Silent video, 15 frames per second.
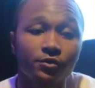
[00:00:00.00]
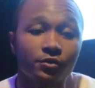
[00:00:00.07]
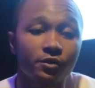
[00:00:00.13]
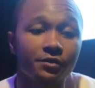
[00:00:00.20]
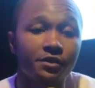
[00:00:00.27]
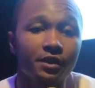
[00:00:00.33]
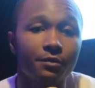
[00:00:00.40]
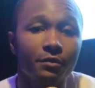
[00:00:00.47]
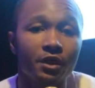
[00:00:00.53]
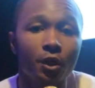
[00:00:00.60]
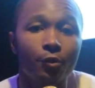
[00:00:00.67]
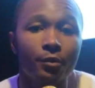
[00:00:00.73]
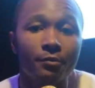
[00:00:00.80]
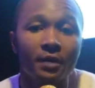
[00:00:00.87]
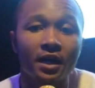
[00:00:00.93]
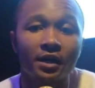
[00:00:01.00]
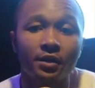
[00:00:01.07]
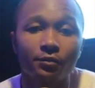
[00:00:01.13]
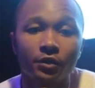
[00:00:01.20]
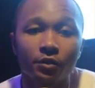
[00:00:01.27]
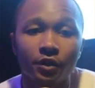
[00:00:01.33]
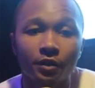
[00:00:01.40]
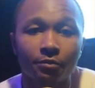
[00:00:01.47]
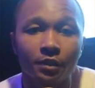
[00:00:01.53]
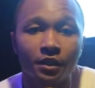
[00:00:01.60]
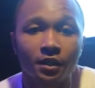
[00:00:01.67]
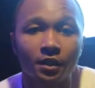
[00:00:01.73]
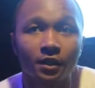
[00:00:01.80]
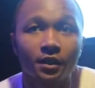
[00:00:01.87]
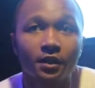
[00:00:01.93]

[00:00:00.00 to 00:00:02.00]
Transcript: you know what I'm saying? Be open-minded when you hear me.